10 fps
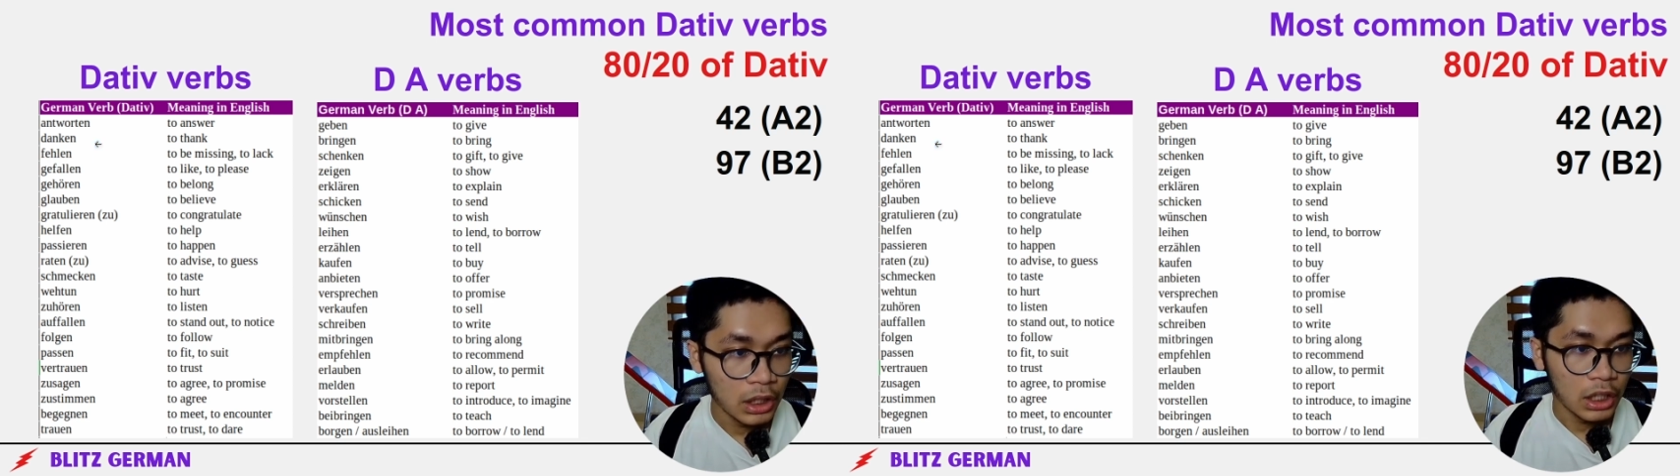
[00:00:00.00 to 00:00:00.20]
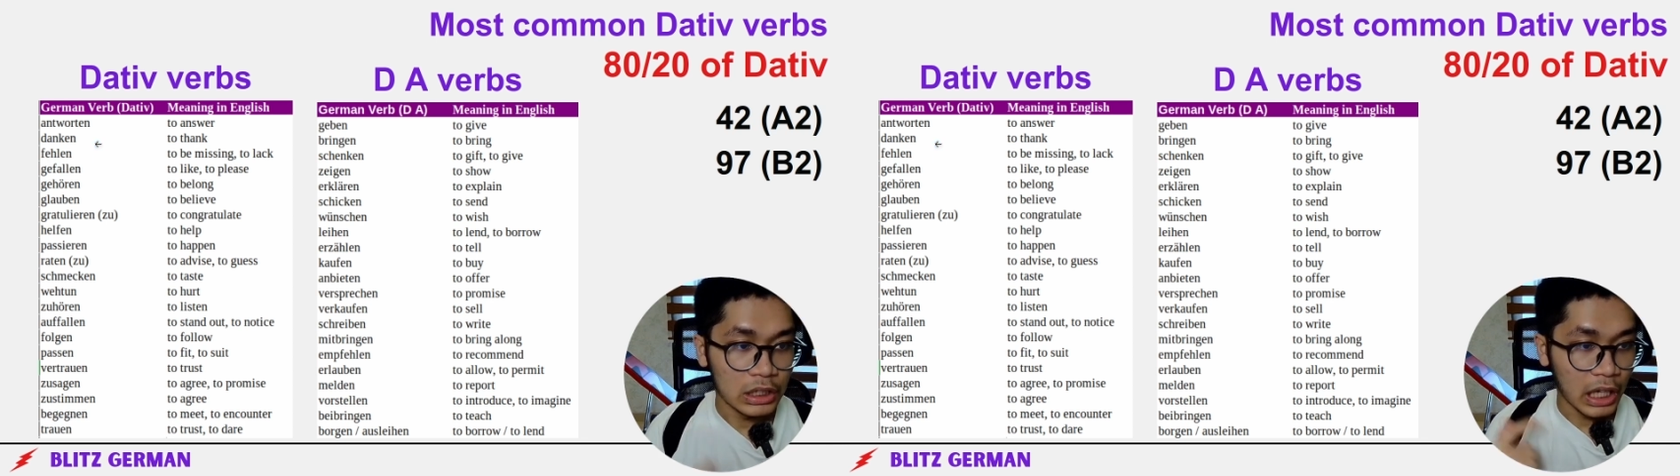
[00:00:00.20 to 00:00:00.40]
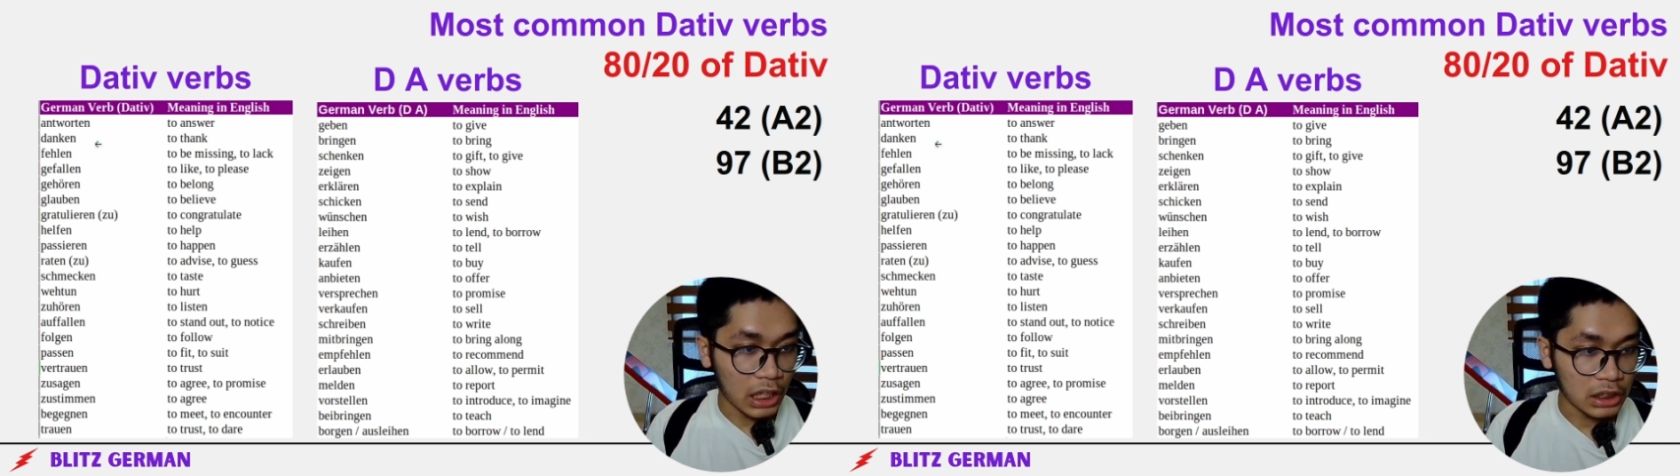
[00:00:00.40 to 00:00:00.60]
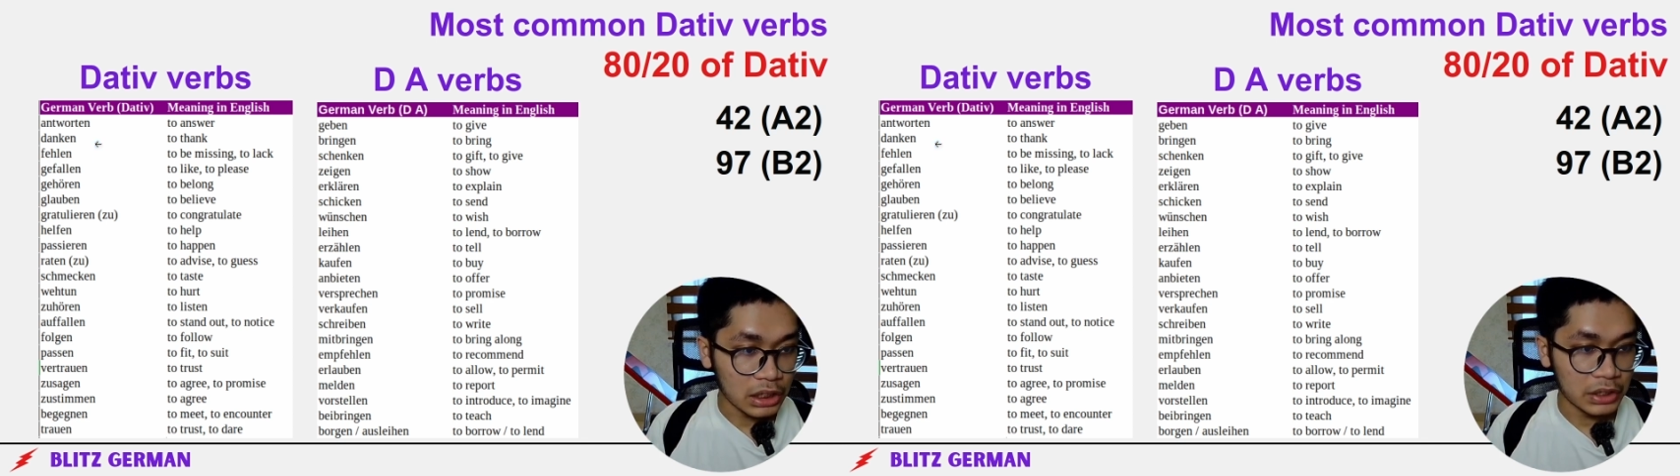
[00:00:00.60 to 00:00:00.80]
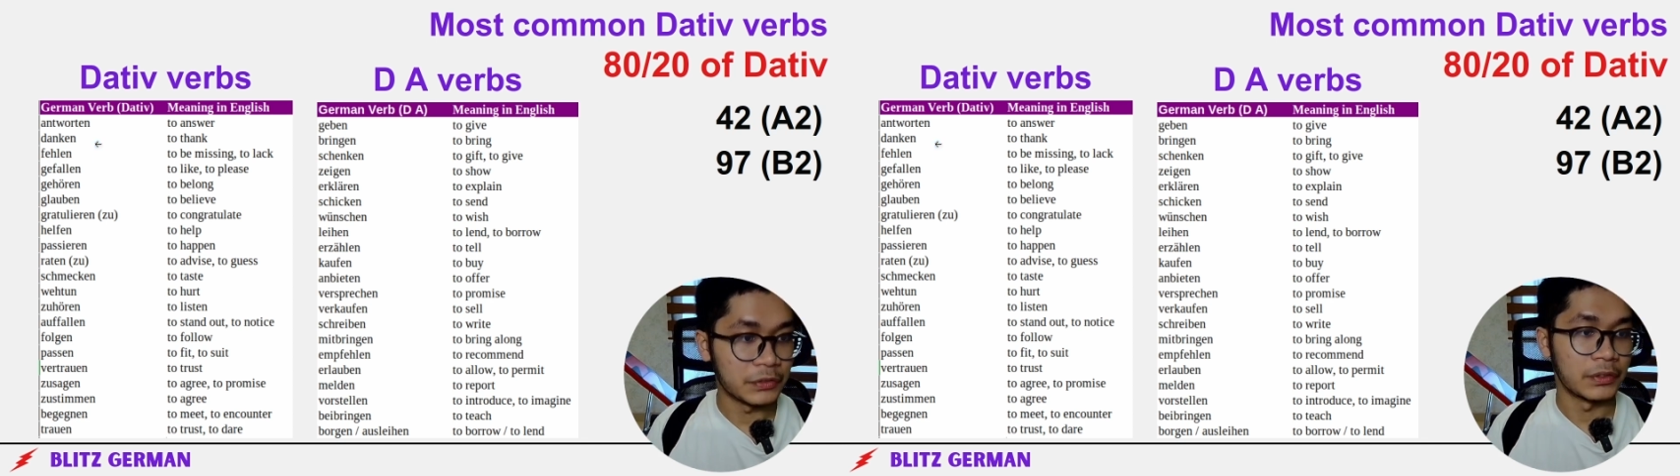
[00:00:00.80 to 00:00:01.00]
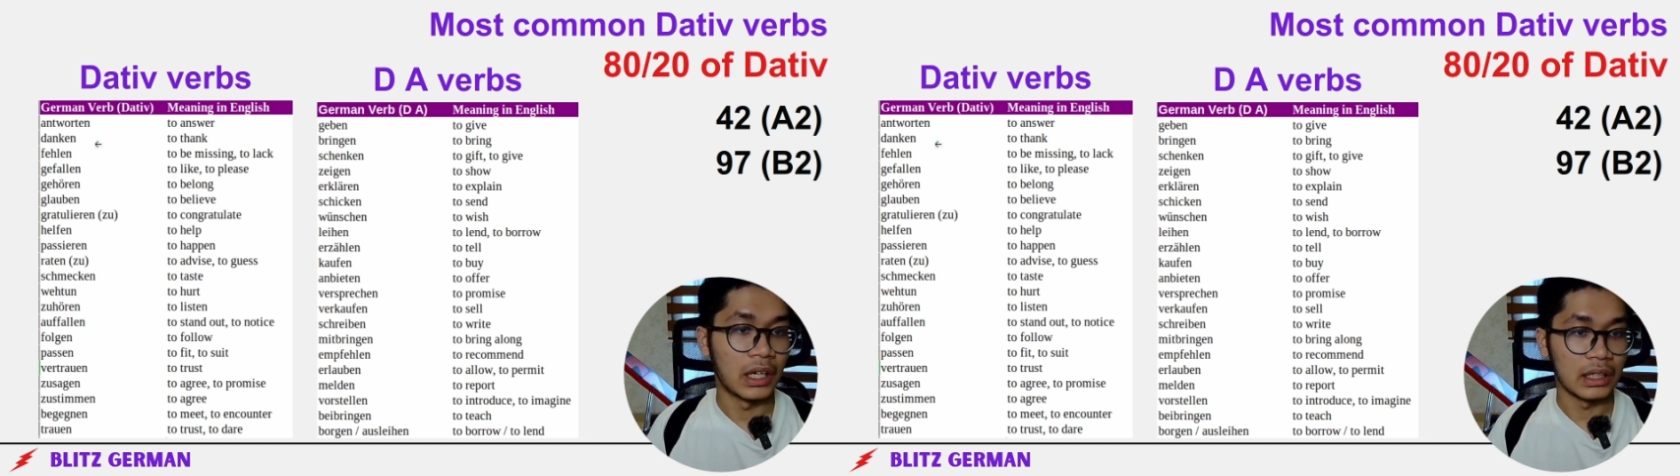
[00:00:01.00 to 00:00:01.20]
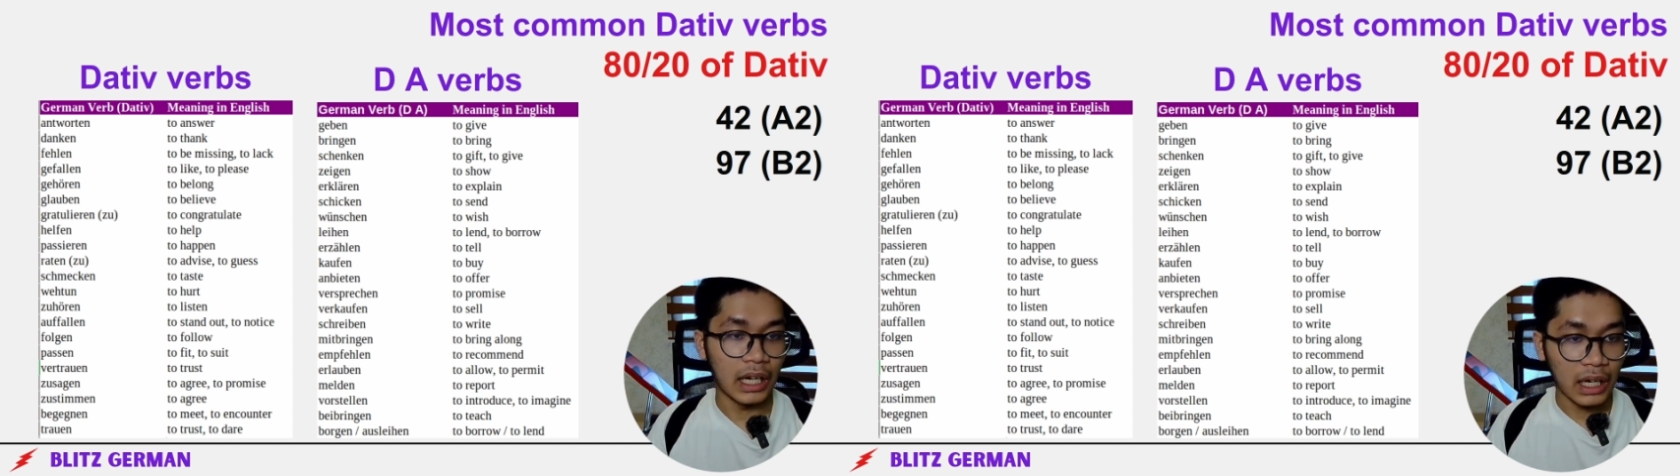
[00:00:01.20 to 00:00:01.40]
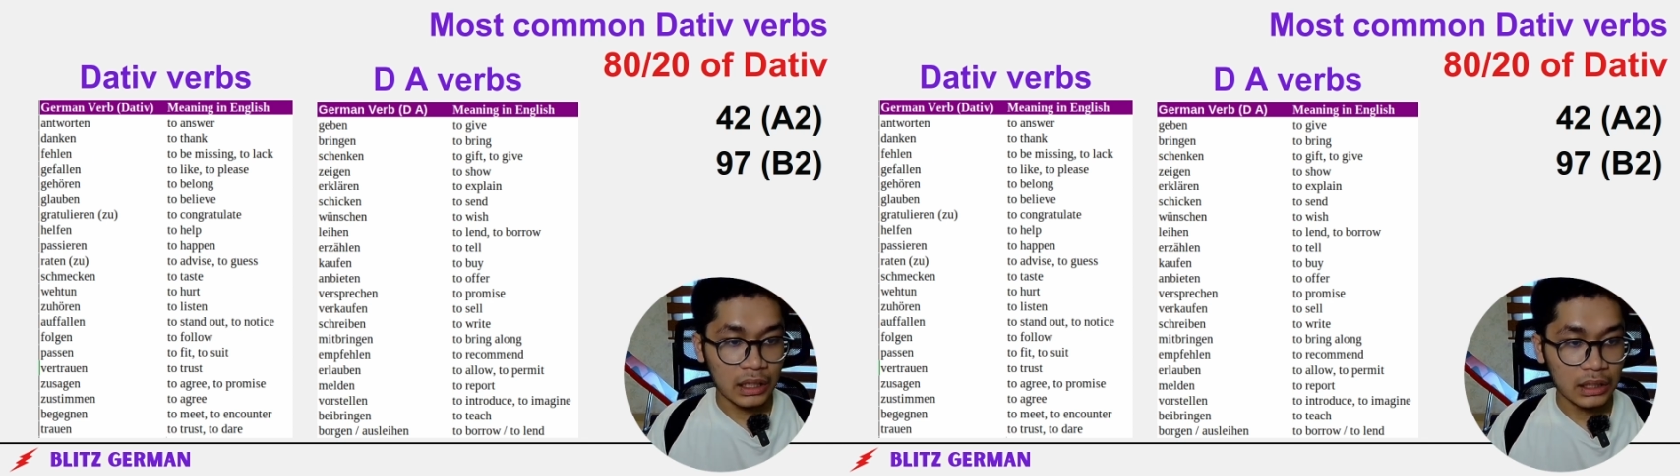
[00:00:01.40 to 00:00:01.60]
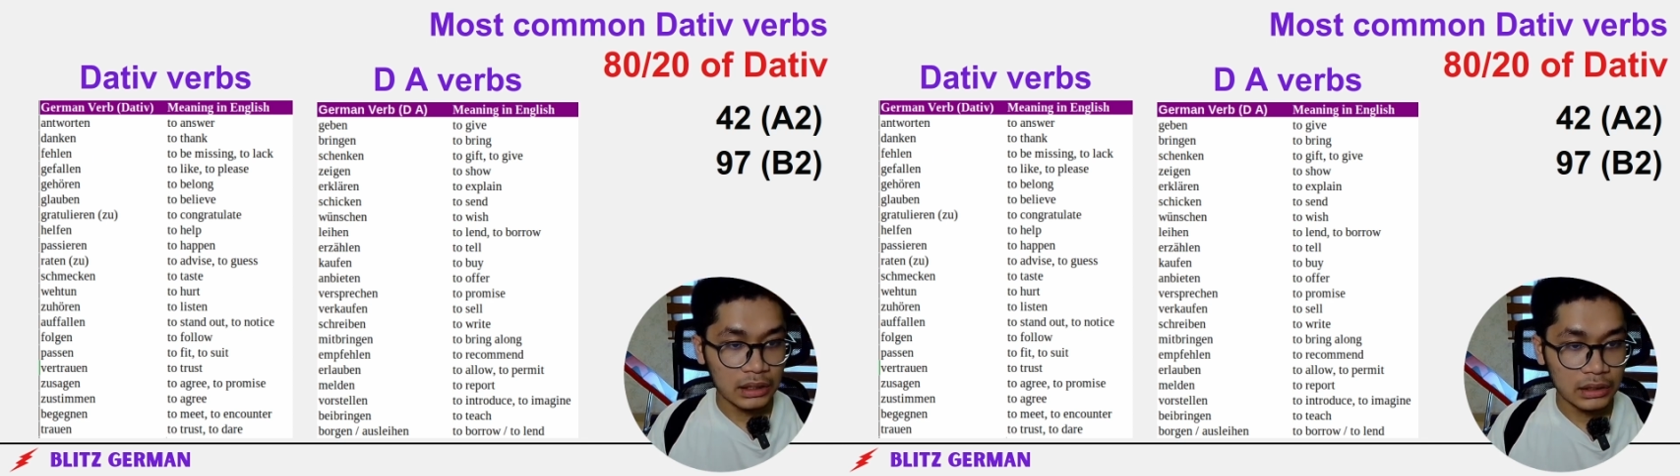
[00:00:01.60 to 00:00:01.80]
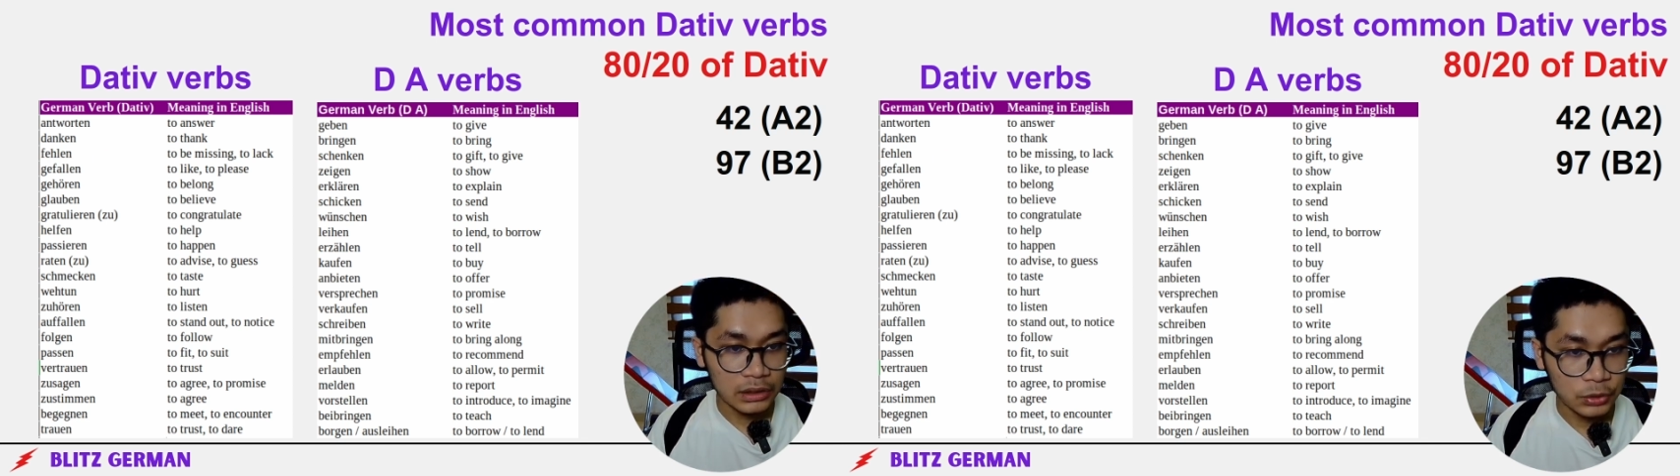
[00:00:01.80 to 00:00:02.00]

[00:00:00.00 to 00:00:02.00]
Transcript: Dativ. Danken